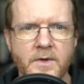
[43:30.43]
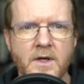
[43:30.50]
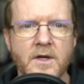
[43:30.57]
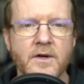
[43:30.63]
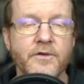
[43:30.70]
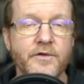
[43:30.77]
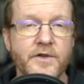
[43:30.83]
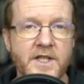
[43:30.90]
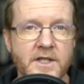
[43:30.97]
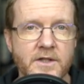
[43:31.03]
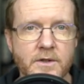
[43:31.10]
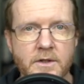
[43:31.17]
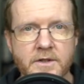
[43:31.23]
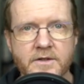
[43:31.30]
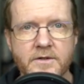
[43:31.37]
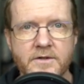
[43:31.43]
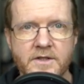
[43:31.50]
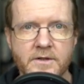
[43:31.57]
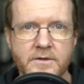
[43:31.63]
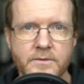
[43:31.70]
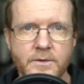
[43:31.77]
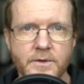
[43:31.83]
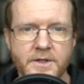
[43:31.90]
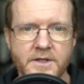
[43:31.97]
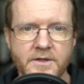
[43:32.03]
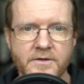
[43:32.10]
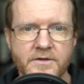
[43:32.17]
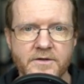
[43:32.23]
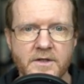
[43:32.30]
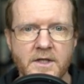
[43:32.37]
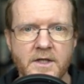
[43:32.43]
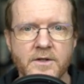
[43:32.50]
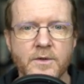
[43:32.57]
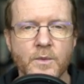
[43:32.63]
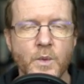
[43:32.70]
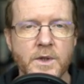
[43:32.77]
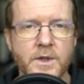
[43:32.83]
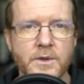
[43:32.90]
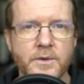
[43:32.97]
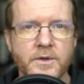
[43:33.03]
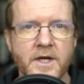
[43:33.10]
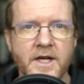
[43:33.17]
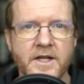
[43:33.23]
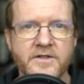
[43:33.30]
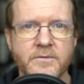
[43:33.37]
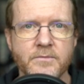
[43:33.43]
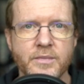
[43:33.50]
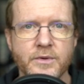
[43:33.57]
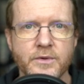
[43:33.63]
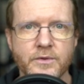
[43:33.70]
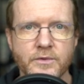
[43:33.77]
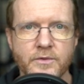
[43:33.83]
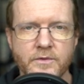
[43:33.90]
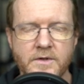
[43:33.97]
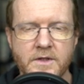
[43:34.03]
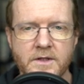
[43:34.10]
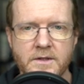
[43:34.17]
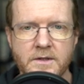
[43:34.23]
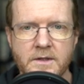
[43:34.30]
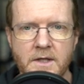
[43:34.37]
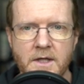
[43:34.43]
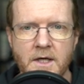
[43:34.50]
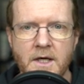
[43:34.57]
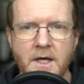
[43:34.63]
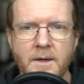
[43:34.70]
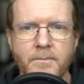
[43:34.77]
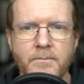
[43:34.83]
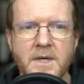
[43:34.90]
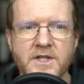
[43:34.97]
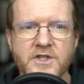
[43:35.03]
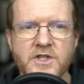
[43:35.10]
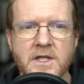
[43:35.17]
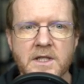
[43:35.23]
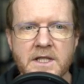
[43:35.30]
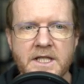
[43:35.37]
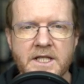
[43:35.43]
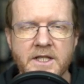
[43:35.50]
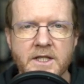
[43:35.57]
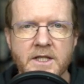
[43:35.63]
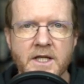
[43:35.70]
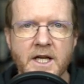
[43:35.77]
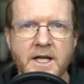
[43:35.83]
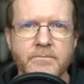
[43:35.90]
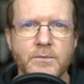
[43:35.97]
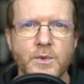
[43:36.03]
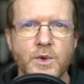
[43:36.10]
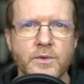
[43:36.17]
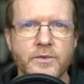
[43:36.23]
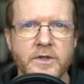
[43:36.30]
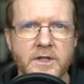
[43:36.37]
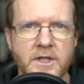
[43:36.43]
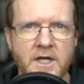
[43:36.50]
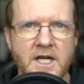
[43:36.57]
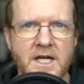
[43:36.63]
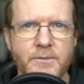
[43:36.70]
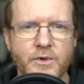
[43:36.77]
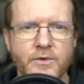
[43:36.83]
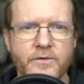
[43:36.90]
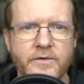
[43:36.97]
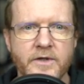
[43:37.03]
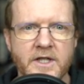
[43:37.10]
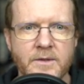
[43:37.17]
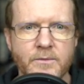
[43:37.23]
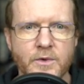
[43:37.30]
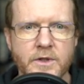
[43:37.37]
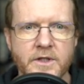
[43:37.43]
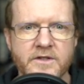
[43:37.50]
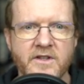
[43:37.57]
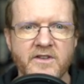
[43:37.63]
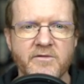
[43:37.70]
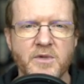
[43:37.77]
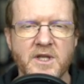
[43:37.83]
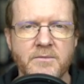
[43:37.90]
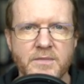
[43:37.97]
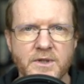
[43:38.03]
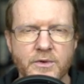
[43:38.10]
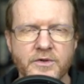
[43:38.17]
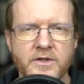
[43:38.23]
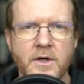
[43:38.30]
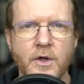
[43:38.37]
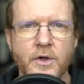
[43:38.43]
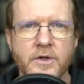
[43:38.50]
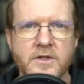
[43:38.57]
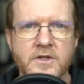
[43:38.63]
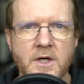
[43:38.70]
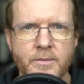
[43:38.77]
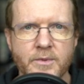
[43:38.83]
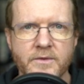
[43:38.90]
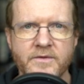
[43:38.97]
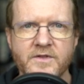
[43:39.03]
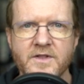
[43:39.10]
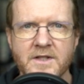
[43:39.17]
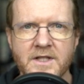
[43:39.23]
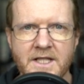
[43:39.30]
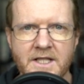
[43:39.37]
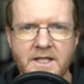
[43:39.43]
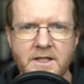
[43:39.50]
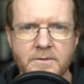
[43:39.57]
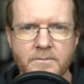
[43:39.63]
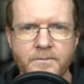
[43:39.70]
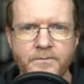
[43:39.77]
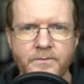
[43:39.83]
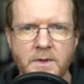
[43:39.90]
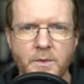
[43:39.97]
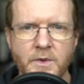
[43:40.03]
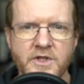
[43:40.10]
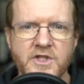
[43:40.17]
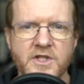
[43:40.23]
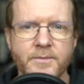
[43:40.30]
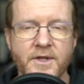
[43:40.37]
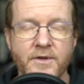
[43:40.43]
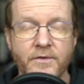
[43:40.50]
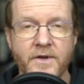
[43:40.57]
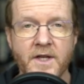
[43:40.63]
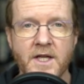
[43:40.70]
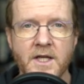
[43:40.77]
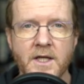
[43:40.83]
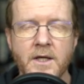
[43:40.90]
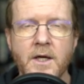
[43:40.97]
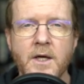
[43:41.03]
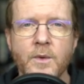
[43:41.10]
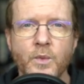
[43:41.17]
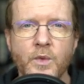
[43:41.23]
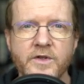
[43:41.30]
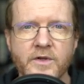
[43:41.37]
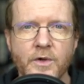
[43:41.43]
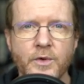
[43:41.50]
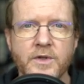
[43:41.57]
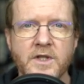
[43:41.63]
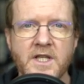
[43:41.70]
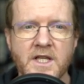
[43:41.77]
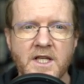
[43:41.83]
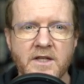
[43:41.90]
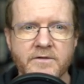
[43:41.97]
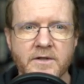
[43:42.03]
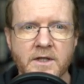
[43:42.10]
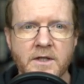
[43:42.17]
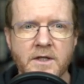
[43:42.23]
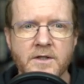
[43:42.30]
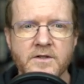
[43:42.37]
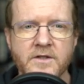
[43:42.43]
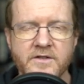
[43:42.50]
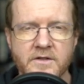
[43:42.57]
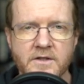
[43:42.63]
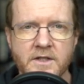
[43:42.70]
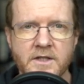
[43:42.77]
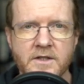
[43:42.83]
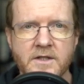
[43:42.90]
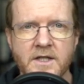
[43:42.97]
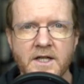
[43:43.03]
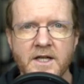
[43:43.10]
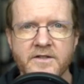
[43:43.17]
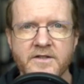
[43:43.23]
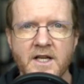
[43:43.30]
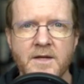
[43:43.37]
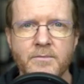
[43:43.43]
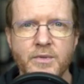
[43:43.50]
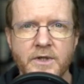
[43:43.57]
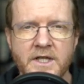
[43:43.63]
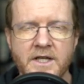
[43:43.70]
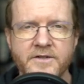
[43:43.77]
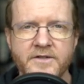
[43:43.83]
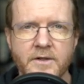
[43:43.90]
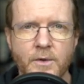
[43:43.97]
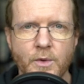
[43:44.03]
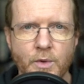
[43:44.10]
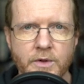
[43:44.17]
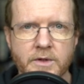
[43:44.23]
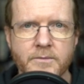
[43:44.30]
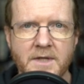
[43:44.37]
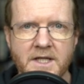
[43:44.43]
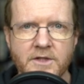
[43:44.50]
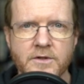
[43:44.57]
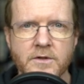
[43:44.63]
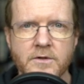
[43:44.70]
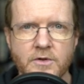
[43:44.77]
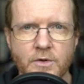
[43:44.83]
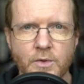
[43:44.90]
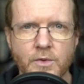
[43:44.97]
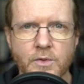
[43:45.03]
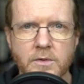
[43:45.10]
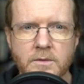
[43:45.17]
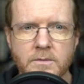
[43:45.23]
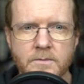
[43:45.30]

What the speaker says: Fear not, dear audience, the world has improved. Much cleaner and more reliable frameworks have been built on top of Selenium, which, to be fair, was only ever designed as a browser automation tool.